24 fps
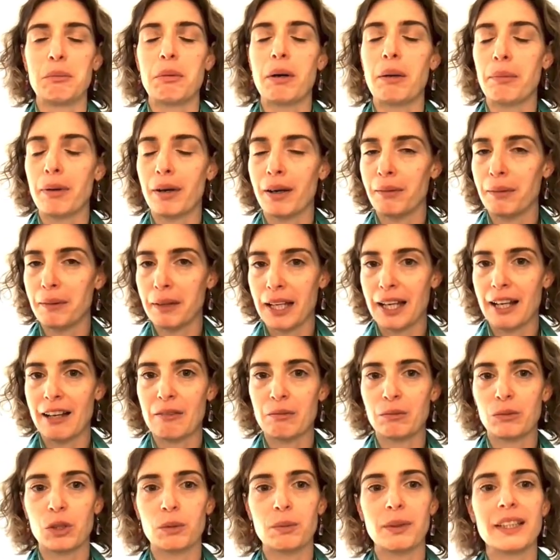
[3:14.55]
Probably have
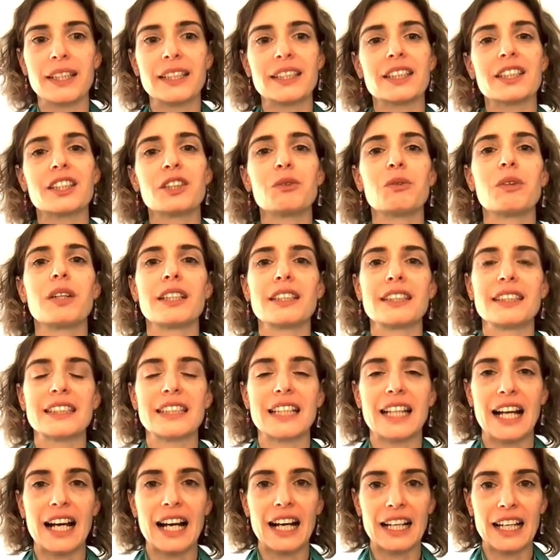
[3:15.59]
more, but these are the ones
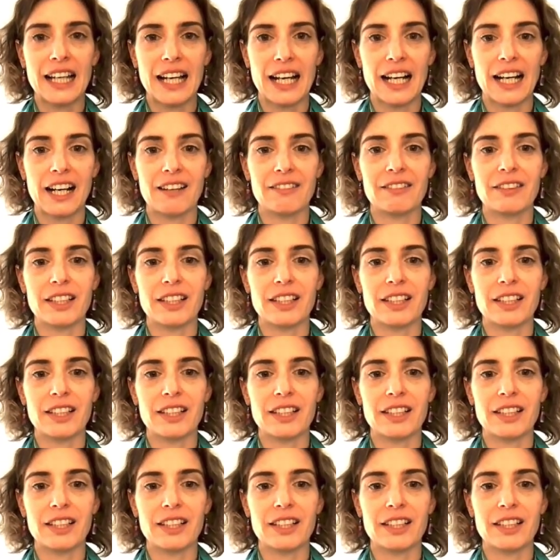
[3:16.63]
that I have